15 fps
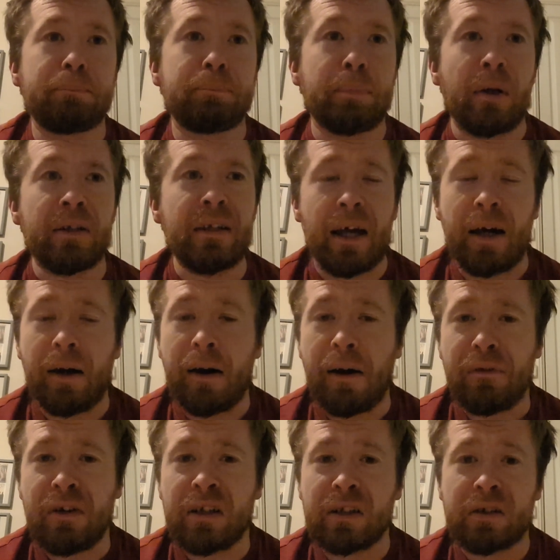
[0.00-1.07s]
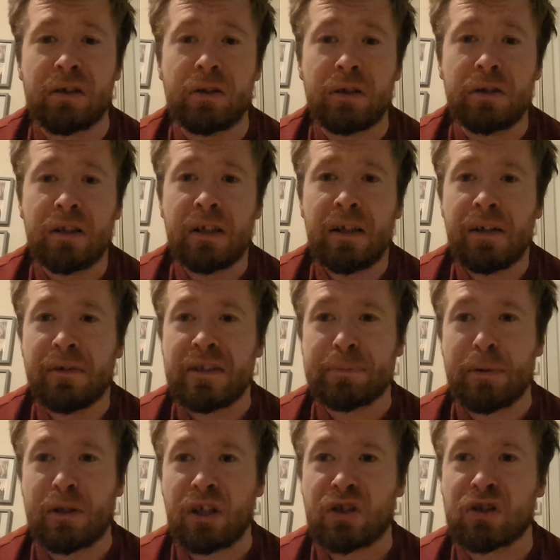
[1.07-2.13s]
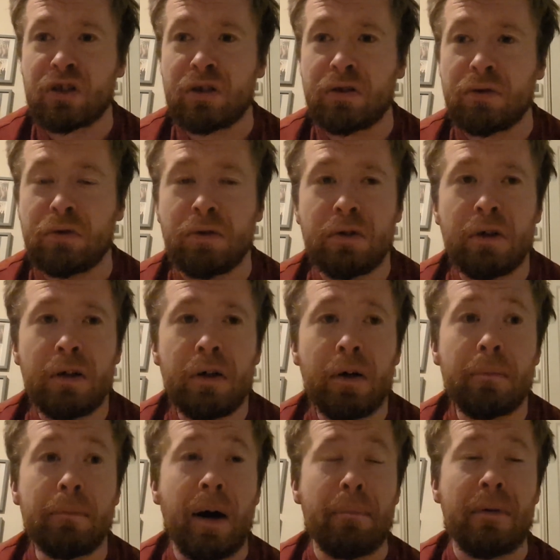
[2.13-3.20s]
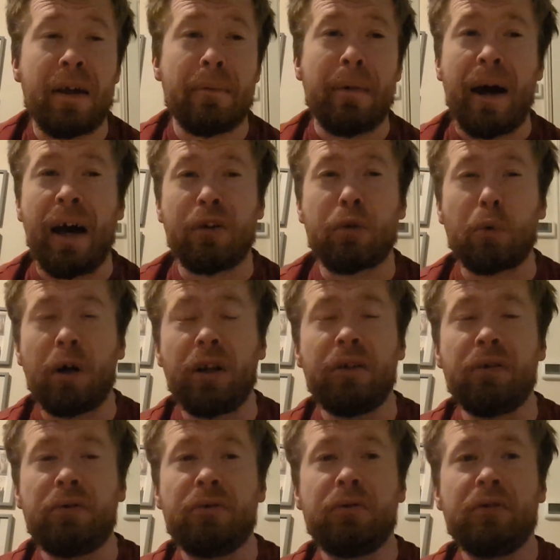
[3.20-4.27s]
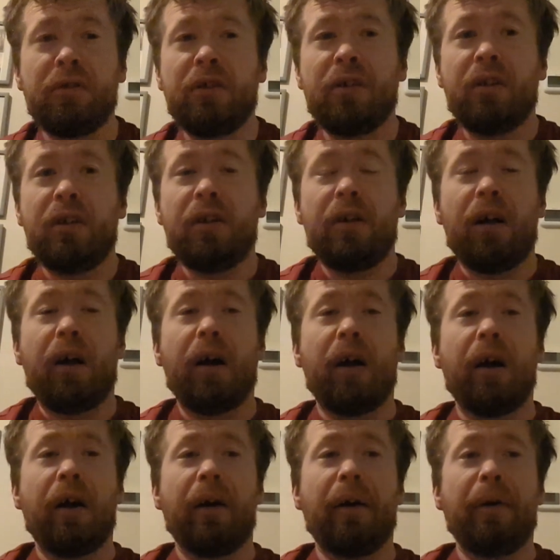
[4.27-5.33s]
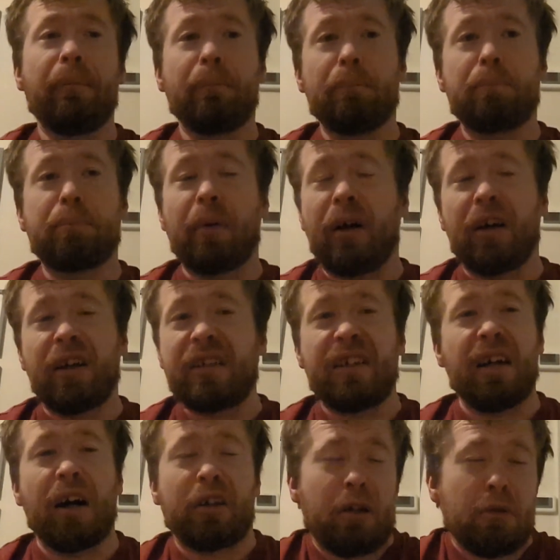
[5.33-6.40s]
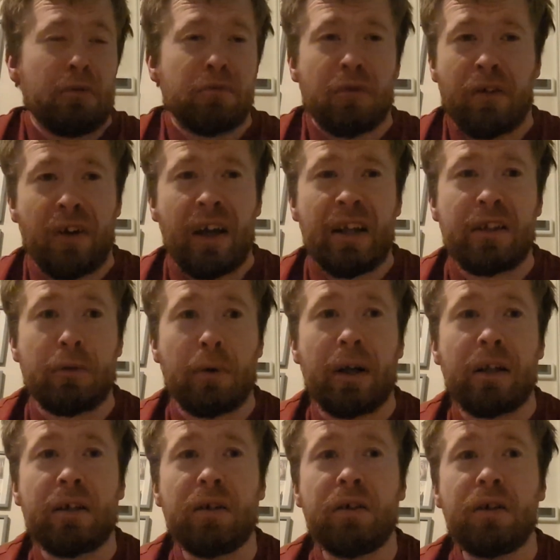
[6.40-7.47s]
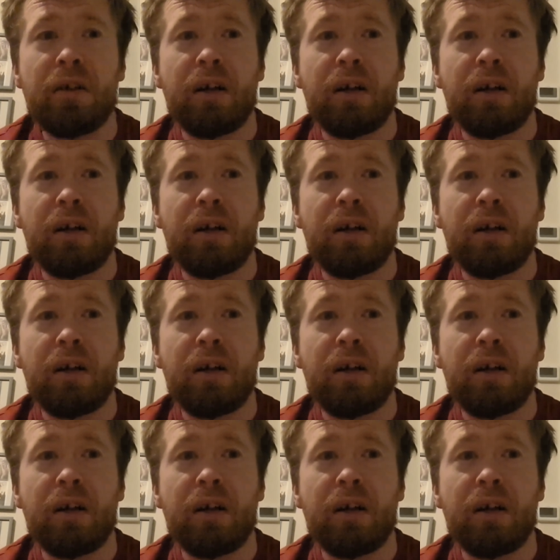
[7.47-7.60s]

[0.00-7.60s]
But I think this prediction might be a mad one. But I'm going with it anyway.